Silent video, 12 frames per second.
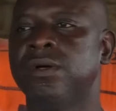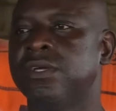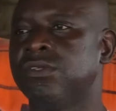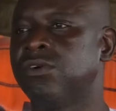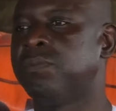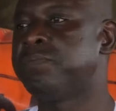
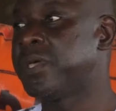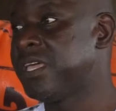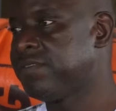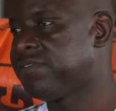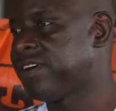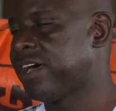you know,
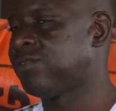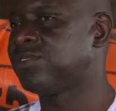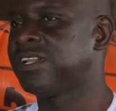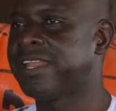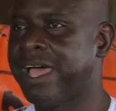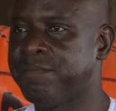pave
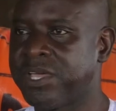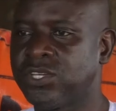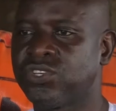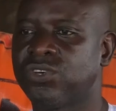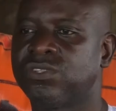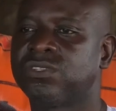another
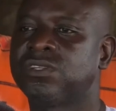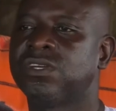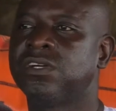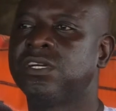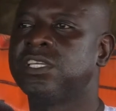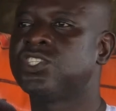dimension
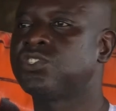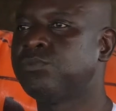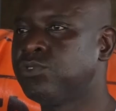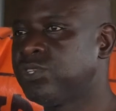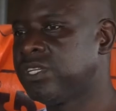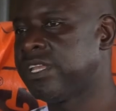in
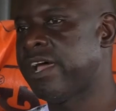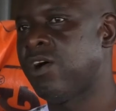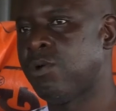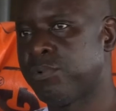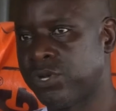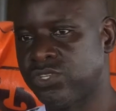smoothing their
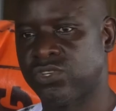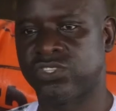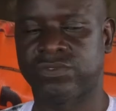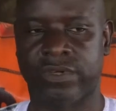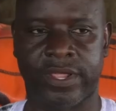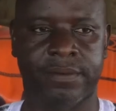operations
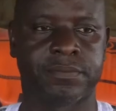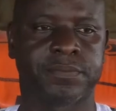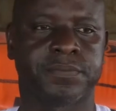for them.